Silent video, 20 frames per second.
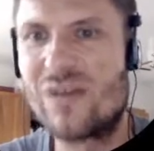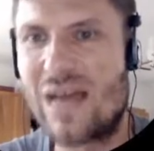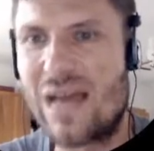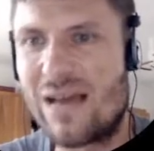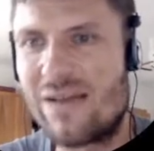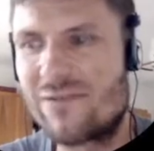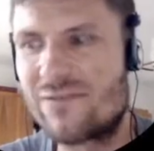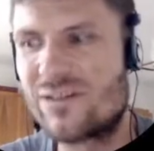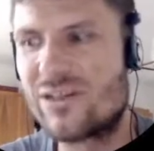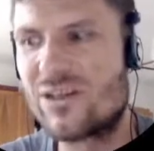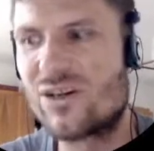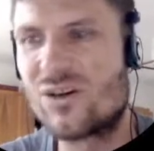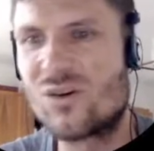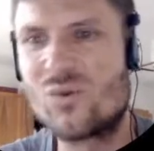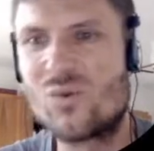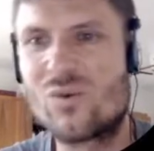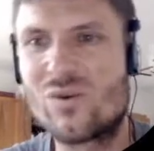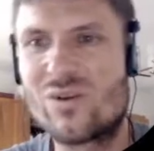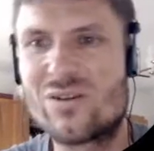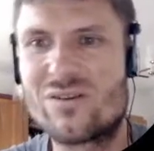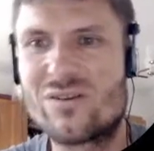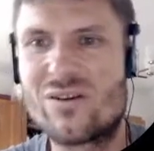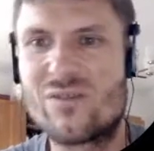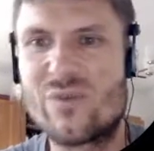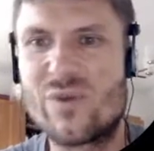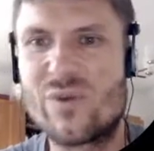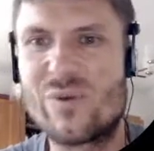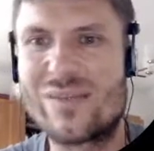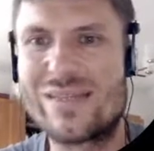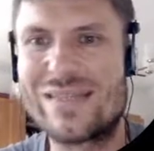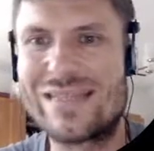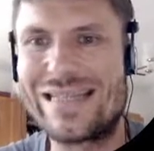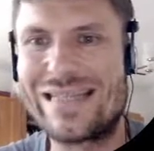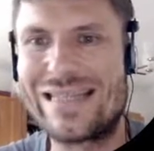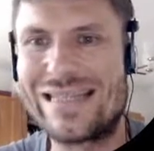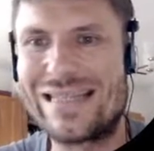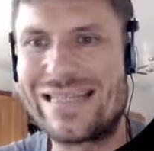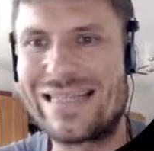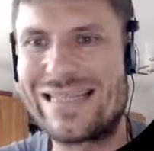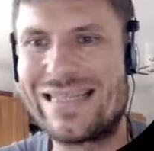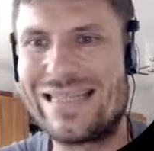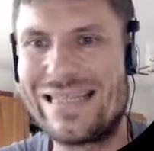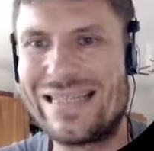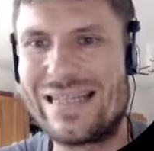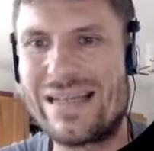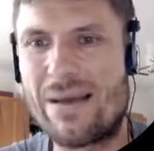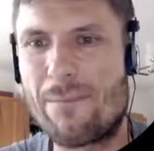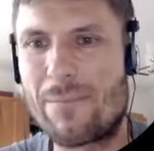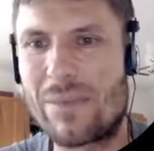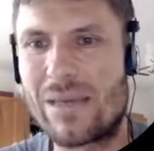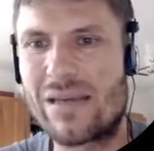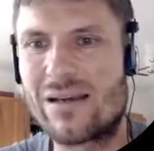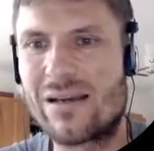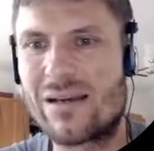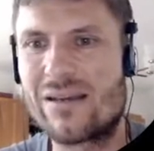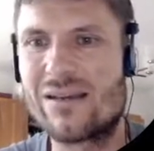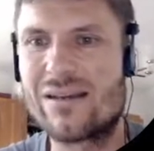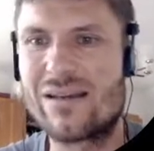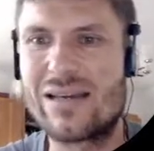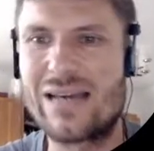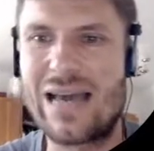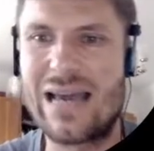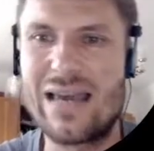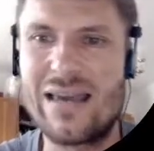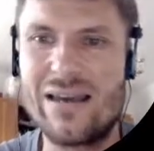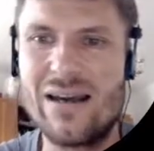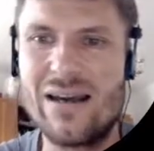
F0 resonant frequency, C damping, and K